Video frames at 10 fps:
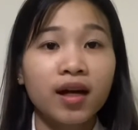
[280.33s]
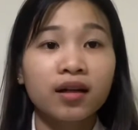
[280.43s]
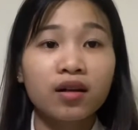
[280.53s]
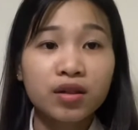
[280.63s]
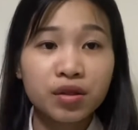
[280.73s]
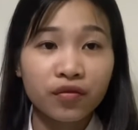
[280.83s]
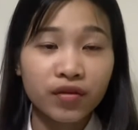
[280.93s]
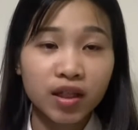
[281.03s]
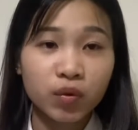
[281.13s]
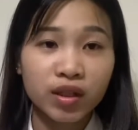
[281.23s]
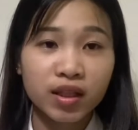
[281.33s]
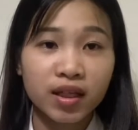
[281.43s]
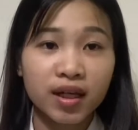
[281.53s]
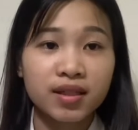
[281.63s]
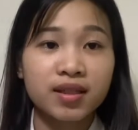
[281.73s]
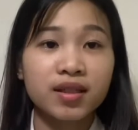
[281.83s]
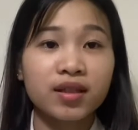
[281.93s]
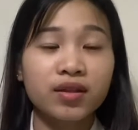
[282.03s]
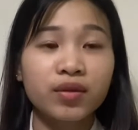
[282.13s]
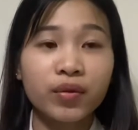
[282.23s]
cost of equity has
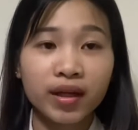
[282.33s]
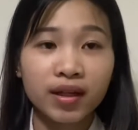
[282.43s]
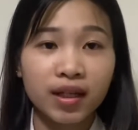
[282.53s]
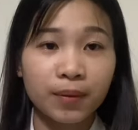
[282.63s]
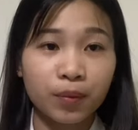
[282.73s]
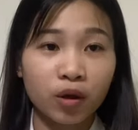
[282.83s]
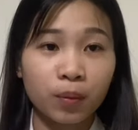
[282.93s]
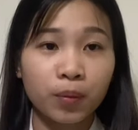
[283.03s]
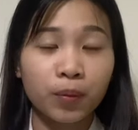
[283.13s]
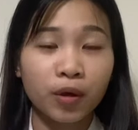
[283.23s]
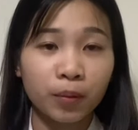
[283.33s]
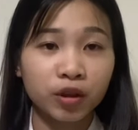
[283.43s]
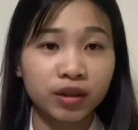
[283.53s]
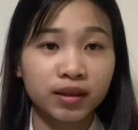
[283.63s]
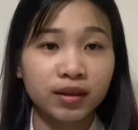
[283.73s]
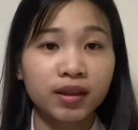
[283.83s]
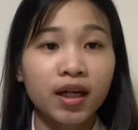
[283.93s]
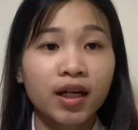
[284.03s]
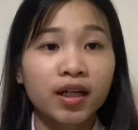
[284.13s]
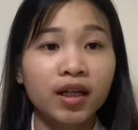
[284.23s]
directly proportional
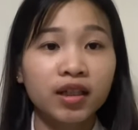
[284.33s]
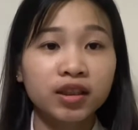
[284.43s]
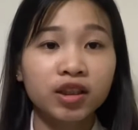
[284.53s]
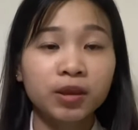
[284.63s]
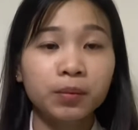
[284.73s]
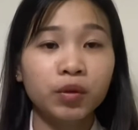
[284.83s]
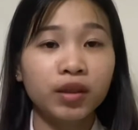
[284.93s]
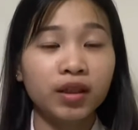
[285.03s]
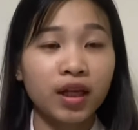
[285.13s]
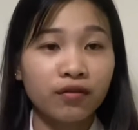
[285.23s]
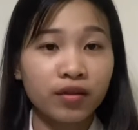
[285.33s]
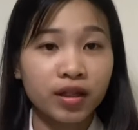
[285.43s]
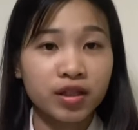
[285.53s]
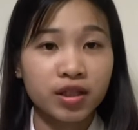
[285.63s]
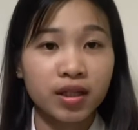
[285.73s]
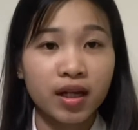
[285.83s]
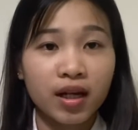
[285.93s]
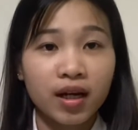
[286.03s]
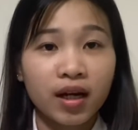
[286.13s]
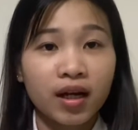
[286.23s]
relationship with the leverage
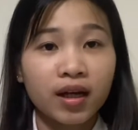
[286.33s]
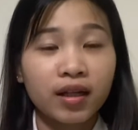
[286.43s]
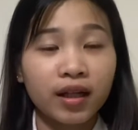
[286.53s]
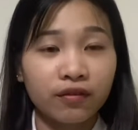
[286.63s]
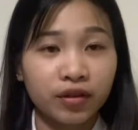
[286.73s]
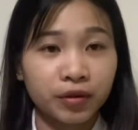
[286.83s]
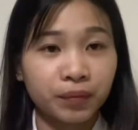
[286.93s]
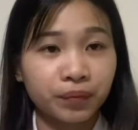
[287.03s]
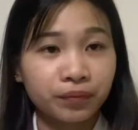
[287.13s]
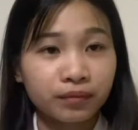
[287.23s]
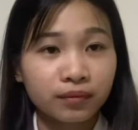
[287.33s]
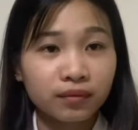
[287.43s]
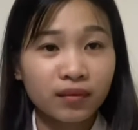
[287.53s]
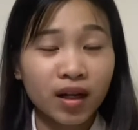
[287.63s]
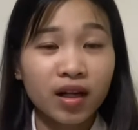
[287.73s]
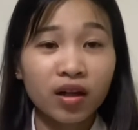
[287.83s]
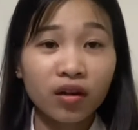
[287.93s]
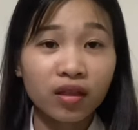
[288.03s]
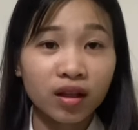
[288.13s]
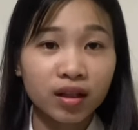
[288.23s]
level.
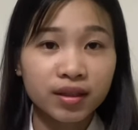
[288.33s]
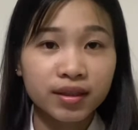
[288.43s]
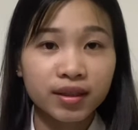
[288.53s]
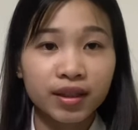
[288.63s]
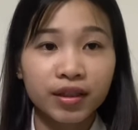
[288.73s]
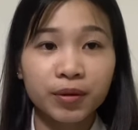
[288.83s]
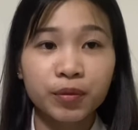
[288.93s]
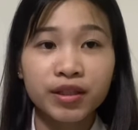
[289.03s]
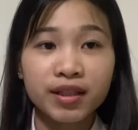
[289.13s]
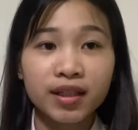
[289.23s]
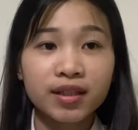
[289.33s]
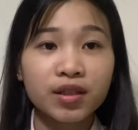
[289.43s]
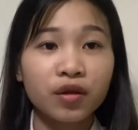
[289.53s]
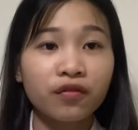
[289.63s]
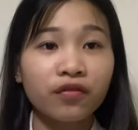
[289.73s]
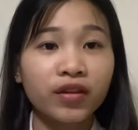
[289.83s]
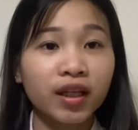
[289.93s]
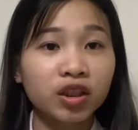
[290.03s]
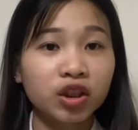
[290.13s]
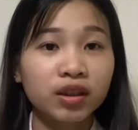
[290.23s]
Nonetheless, the presence of
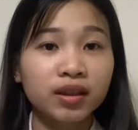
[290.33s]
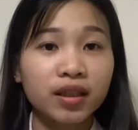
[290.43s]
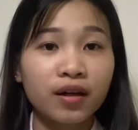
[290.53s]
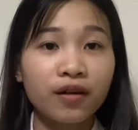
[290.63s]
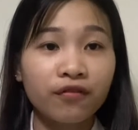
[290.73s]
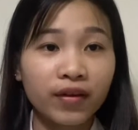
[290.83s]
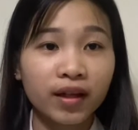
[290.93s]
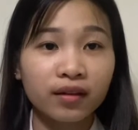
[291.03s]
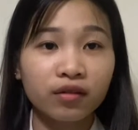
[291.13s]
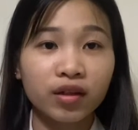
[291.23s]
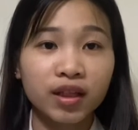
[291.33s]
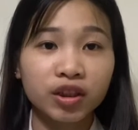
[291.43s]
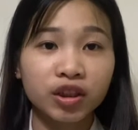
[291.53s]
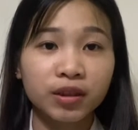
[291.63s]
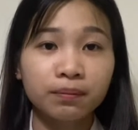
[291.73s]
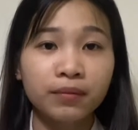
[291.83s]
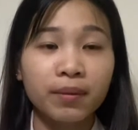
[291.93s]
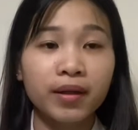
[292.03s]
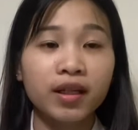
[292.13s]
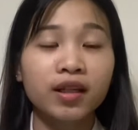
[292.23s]
tax shields affect the relationship by
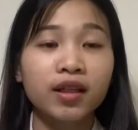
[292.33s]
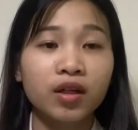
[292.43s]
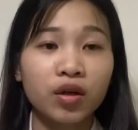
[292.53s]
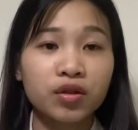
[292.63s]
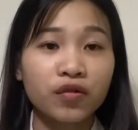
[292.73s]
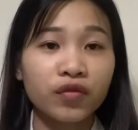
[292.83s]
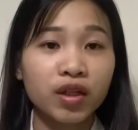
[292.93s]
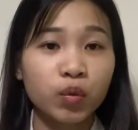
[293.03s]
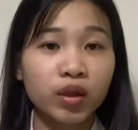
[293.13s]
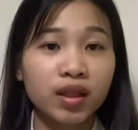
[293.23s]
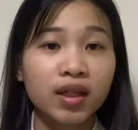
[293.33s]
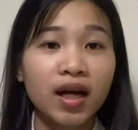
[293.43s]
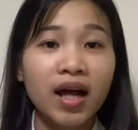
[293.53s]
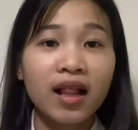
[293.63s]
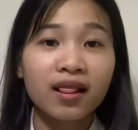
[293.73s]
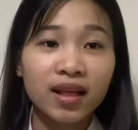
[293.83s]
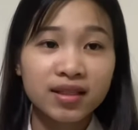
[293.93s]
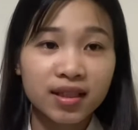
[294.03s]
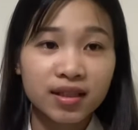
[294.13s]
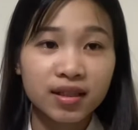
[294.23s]
making the cost of equity less
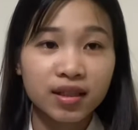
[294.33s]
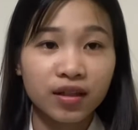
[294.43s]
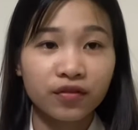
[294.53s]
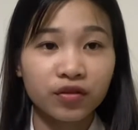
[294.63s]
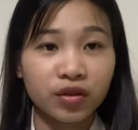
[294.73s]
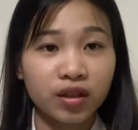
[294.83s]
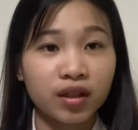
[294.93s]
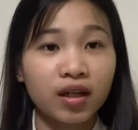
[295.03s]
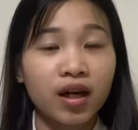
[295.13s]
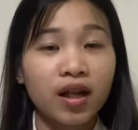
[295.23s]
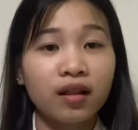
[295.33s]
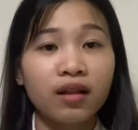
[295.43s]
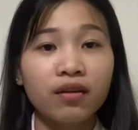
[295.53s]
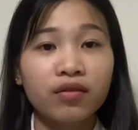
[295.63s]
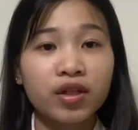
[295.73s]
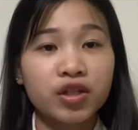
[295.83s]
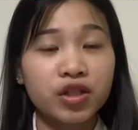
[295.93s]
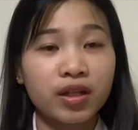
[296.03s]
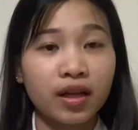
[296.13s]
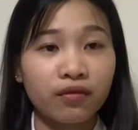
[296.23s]
sensitive to the leverage
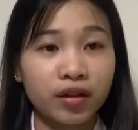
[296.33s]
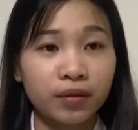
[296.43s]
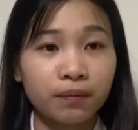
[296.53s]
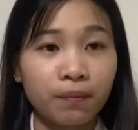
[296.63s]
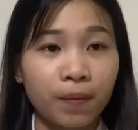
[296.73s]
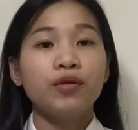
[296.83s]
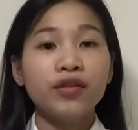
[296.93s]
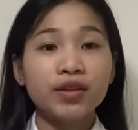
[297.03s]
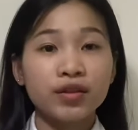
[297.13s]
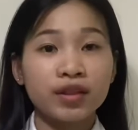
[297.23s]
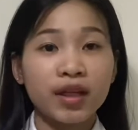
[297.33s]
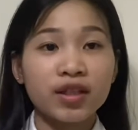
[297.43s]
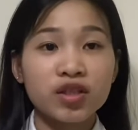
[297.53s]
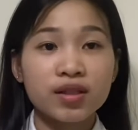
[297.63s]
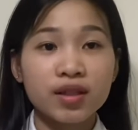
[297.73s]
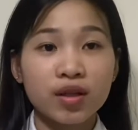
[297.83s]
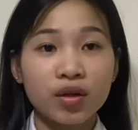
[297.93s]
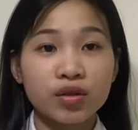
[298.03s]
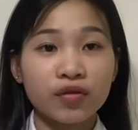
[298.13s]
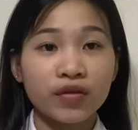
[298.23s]
level. Moving to the agency
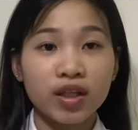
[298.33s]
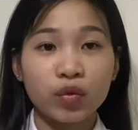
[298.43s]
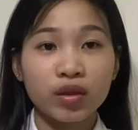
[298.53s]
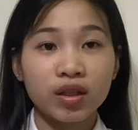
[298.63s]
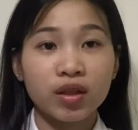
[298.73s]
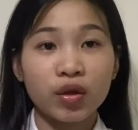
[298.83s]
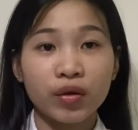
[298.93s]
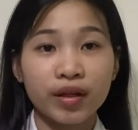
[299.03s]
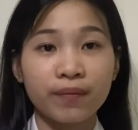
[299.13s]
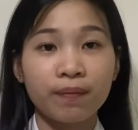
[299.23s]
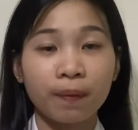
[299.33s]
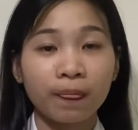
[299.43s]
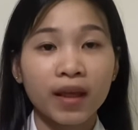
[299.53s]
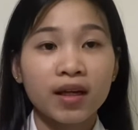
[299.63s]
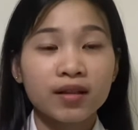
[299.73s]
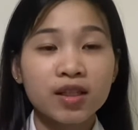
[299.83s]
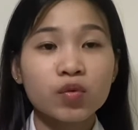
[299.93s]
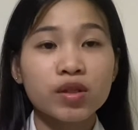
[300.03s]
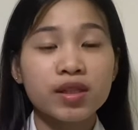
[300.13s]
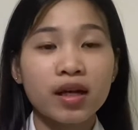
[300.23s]
cost of equity theory, This
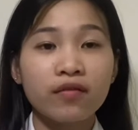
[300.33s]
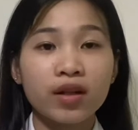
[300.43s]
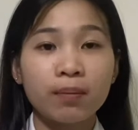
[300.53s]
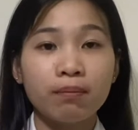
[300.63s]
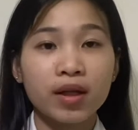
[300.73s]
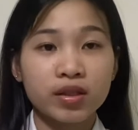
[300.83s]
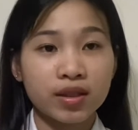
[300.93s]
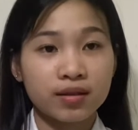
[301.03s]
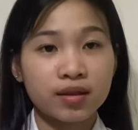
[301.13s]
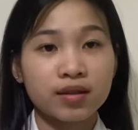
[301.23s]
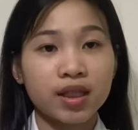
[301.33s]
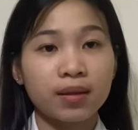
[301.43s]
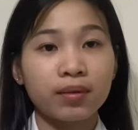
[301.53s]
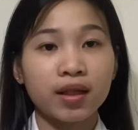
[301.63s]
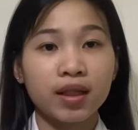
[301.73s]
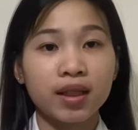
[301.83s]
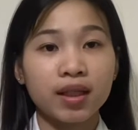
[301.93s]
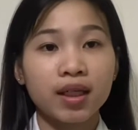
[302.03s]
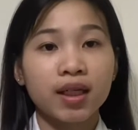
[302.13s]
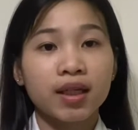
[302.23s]
was developed by Johnson and Maclean
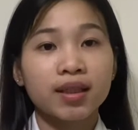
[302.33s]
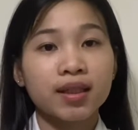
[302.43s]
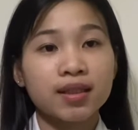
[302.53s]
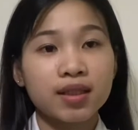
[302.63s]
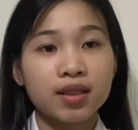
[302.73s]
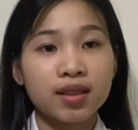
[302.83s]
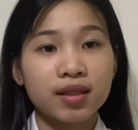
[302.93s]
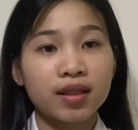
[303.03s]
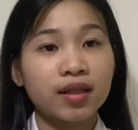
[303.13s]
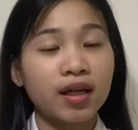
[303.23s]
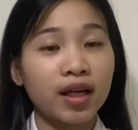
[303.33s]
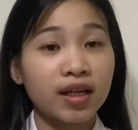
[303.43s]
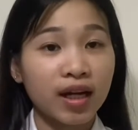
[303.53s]
that suggests that an